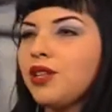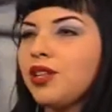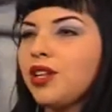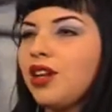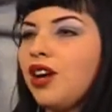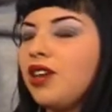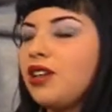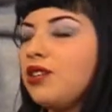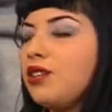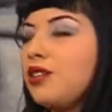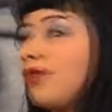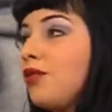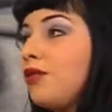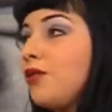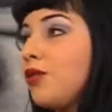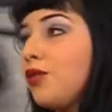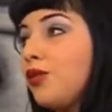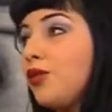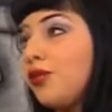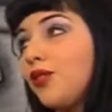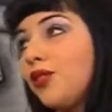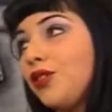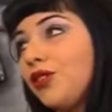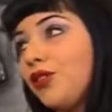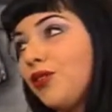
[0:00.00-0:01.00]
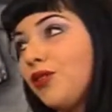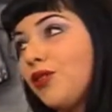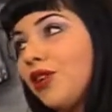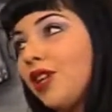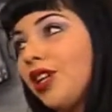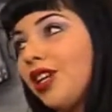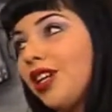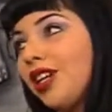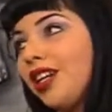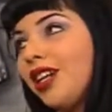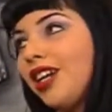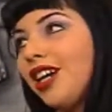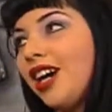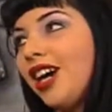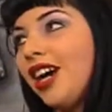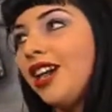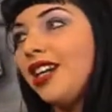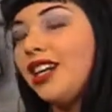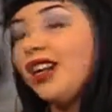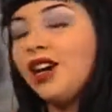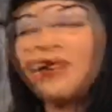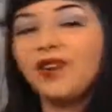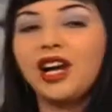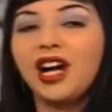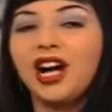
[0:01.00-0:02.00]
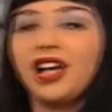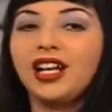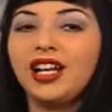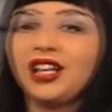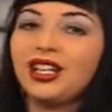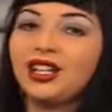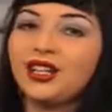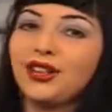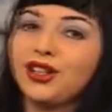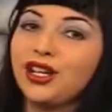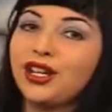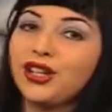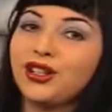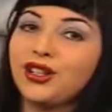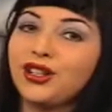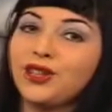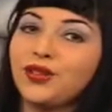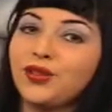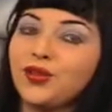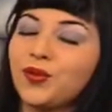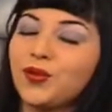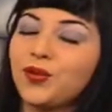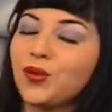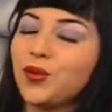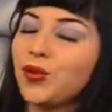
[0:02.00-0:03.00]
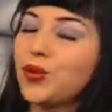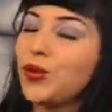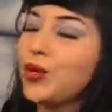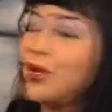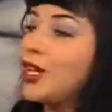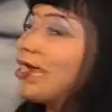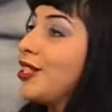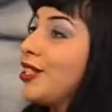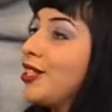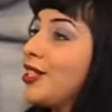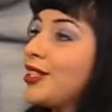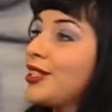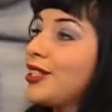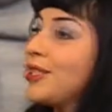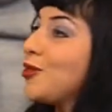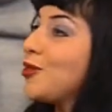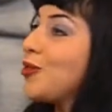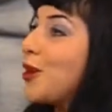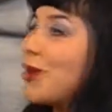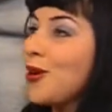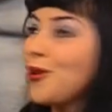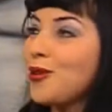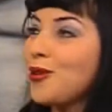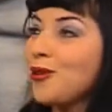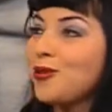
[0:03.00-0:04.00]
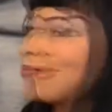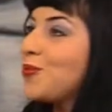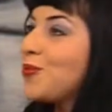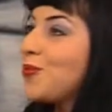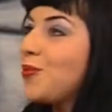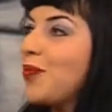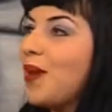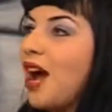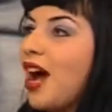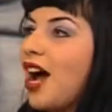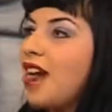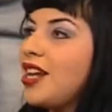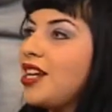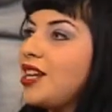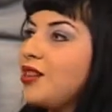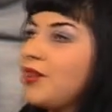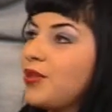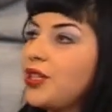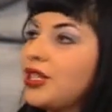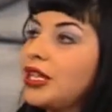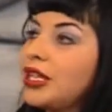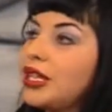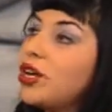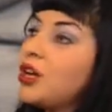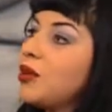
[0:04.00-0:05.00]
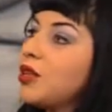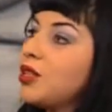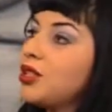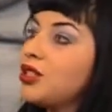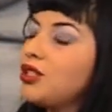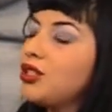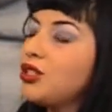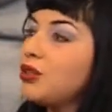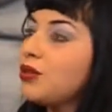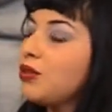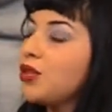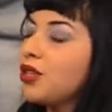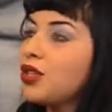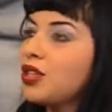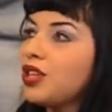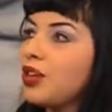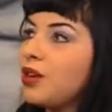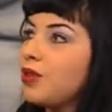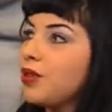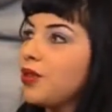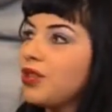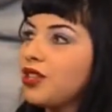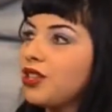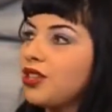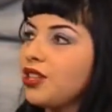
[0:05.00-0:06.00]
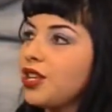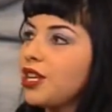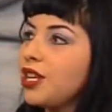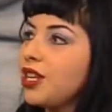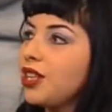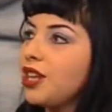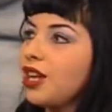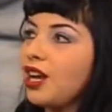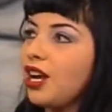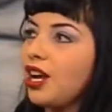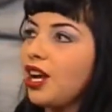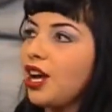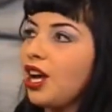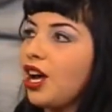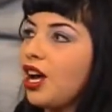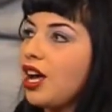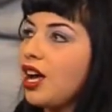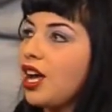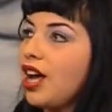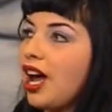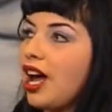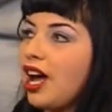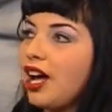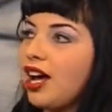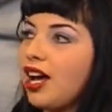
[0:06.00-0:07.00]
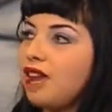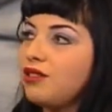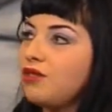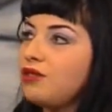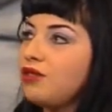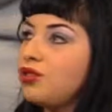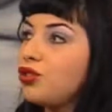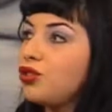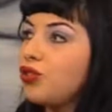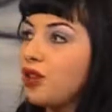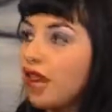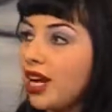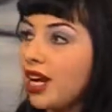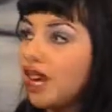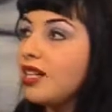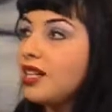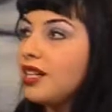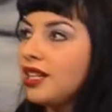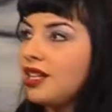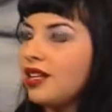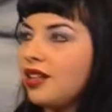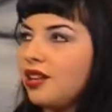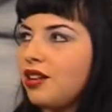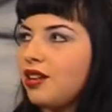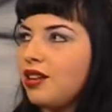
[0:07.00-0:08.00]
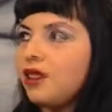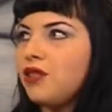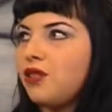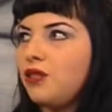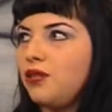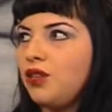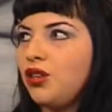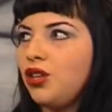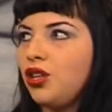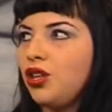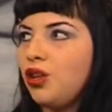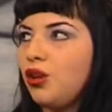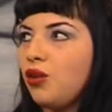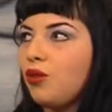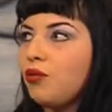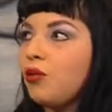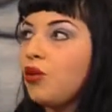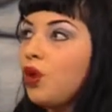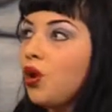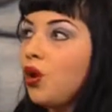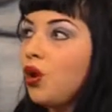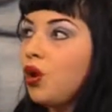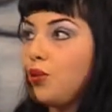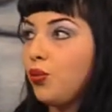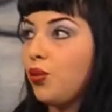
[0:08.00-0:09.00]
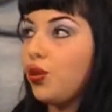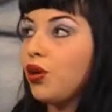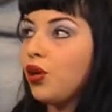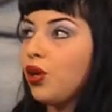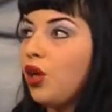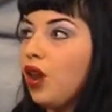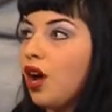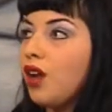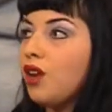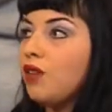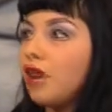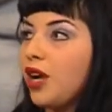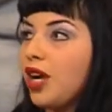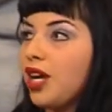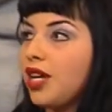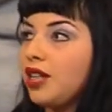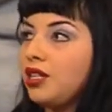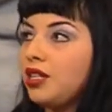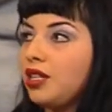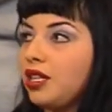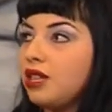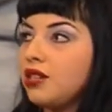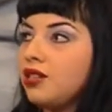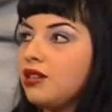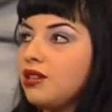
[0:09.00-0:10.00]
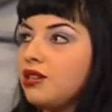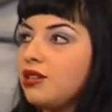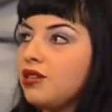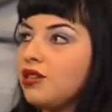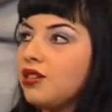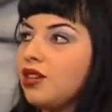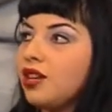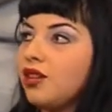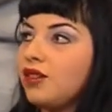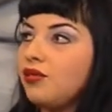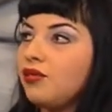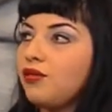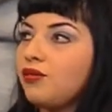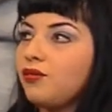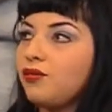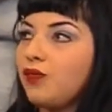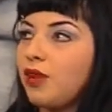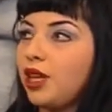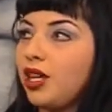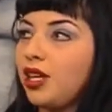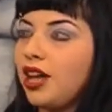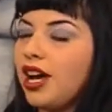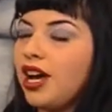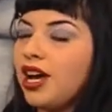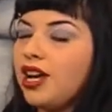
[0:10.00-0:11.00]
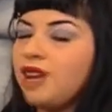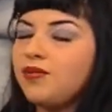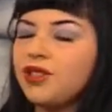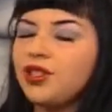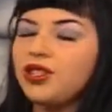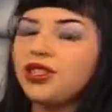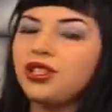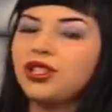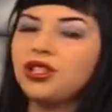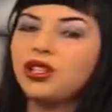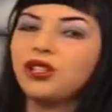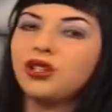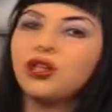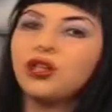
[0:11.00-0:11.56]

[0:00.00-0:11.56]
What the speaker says: I never moved to New York, and I never had the greatest voice, so I didn't really know what to do with everything that I had trained in and put a lot of my years of my life into.